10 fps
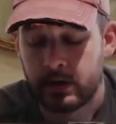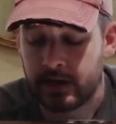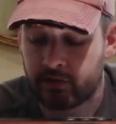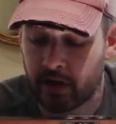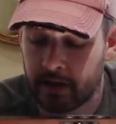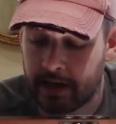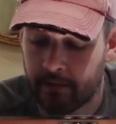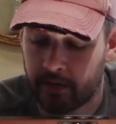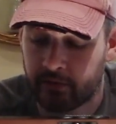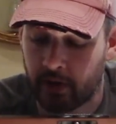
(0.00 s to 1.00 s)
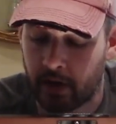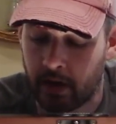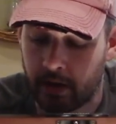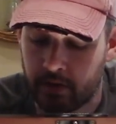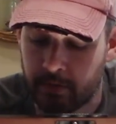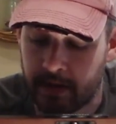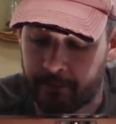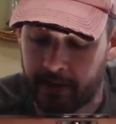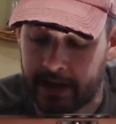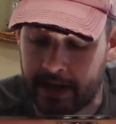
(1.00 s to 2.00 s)
It's going to give us a
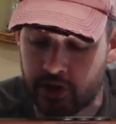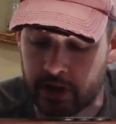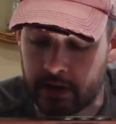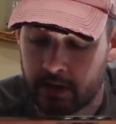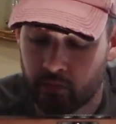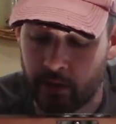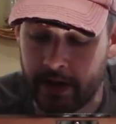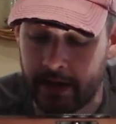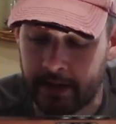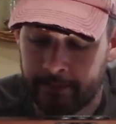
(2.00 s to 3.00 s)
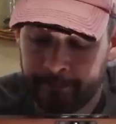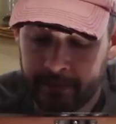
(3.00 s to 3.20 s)
humidification reading